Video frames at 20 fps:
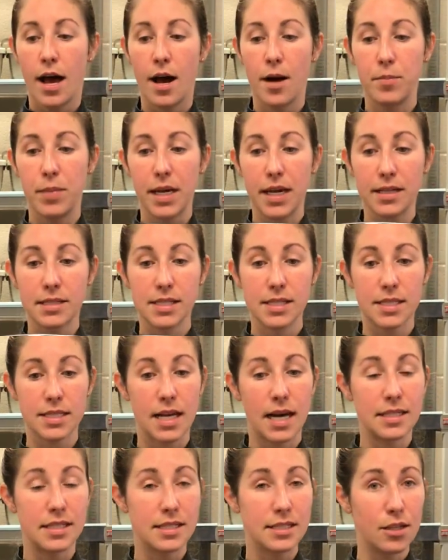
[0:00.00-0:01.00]
Because it's
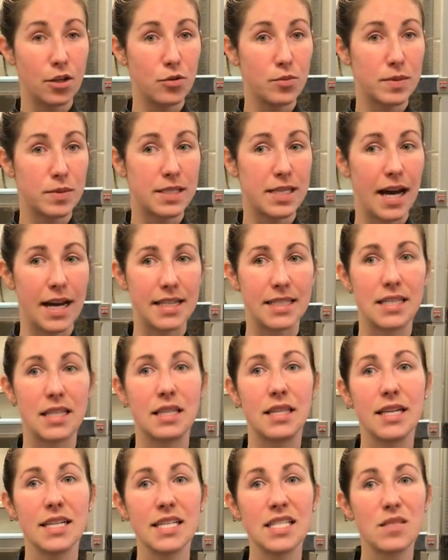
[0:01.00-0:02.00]
got slope sides.
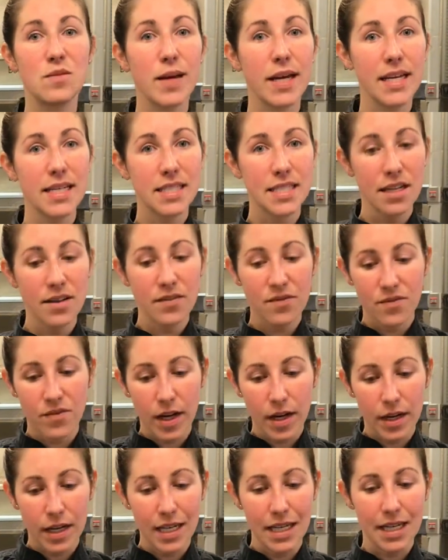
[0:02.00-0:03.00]
This makes it
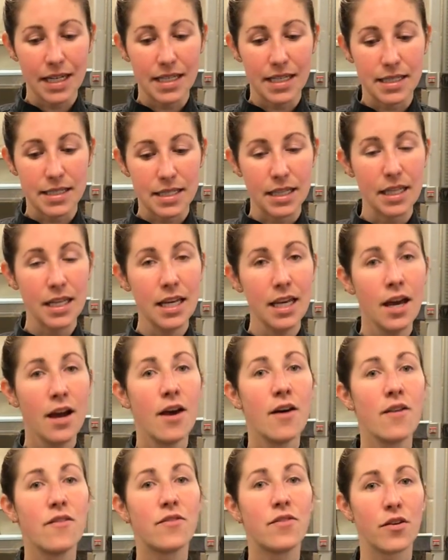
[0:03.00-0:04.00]
very easily
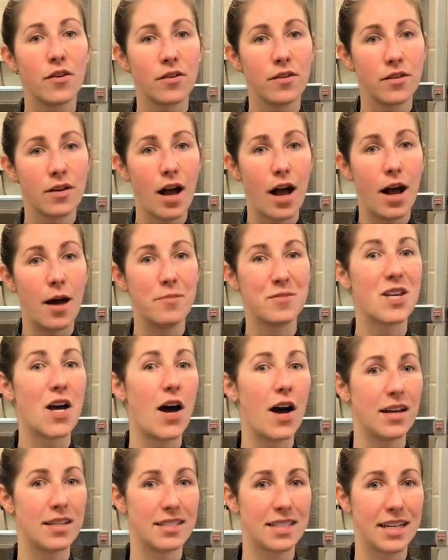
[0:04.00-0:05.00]
for
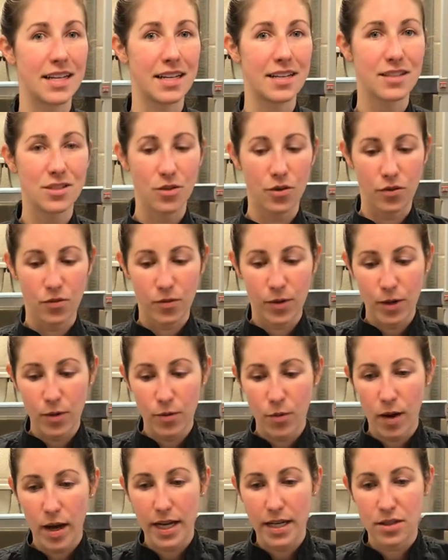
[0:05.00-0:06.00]
tossing. So if we
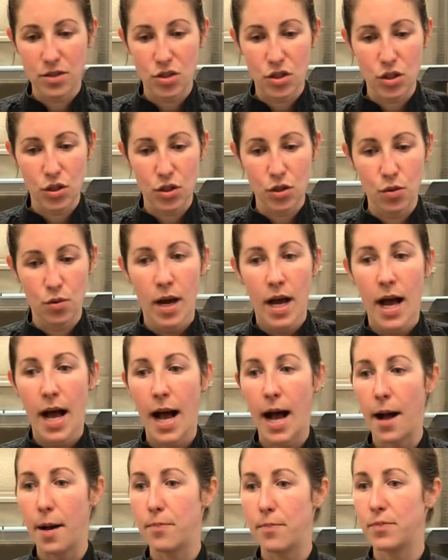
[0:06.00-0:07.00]
wanted to
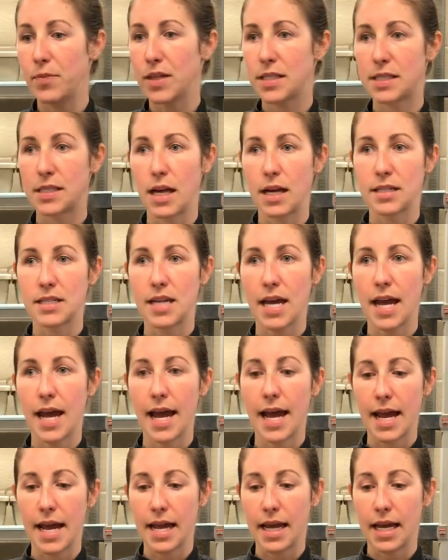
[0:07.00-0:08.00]

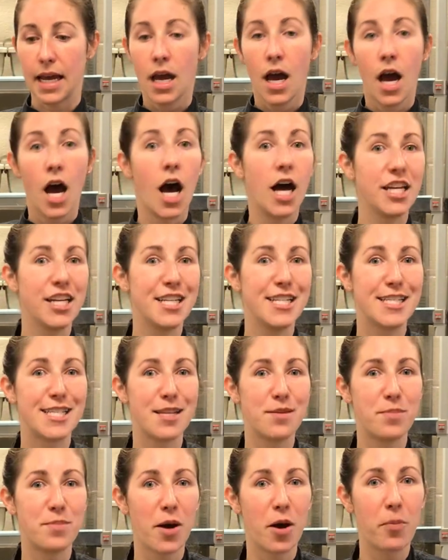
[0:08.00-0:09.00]
saute onions
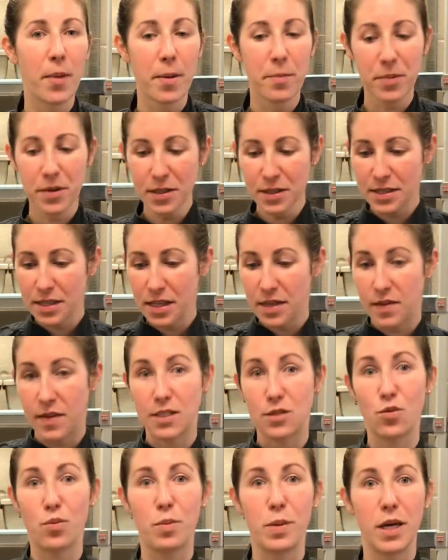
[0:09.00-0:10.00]
and bell peppers,
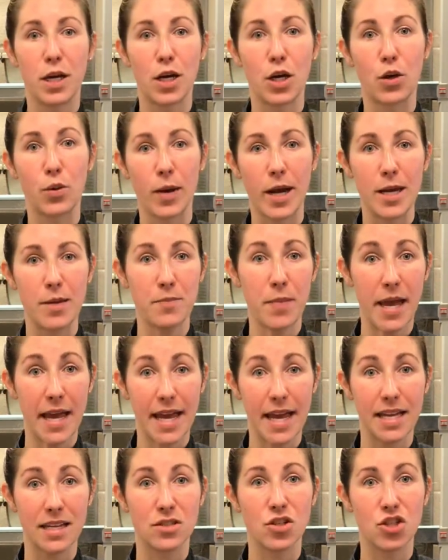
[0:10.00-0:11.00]
this would be a great
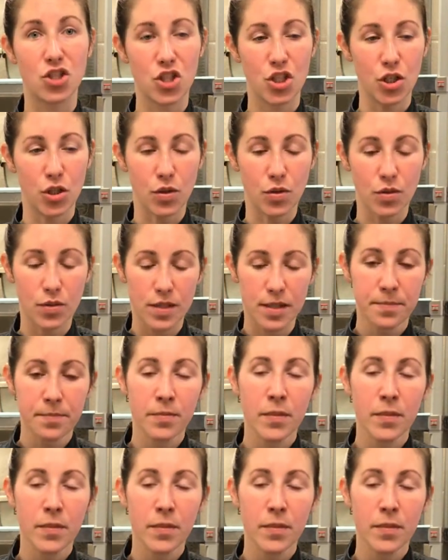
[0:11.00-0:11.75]
pan to choose.